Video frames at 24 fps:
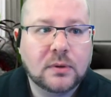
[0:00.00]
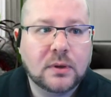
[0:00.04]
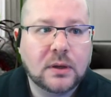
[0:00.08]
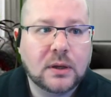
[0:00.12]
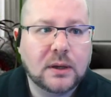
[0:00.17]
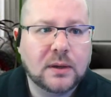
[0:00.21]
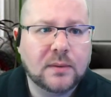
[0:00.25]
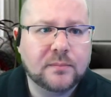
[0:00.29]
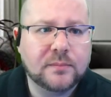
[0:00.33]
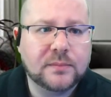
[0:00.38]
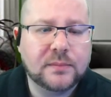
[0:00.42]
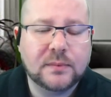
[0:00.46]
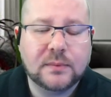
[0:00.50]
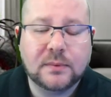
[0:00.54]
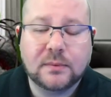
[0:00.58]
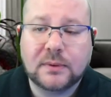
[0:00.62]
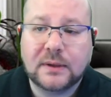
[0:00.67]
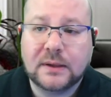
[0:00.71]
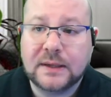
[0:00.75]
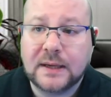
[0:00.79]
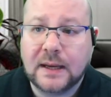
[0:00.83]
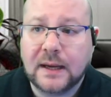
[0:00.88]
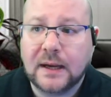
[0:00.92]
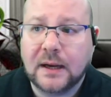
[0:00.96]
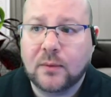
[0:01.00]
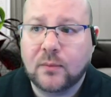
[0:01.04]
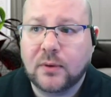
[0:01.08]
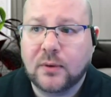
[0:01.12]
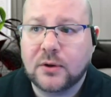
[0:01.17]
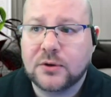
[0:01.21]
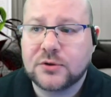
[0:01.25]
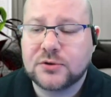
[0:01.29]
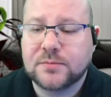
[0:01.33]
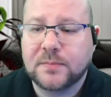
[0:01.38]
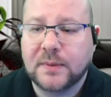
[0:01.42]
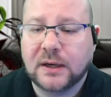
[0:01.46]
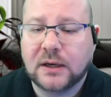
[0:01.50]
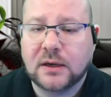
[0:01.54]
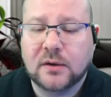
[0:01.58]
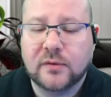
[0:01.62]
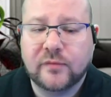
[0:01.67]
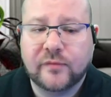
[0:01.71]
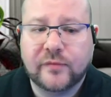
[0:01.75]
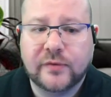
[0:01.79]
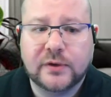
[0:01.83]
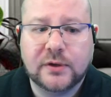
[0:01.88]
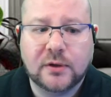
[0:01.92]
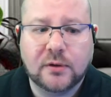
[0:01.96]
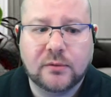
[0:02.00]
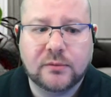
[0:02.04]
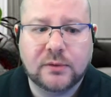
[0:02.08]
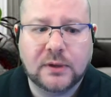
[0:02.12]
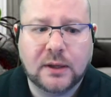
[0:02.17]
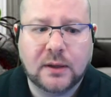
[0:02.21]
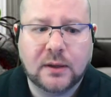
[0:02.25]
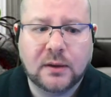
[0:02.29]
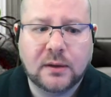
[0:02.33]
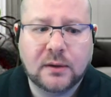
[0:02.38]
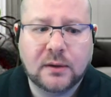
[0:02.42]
Um yeah, I was making a video, yeah.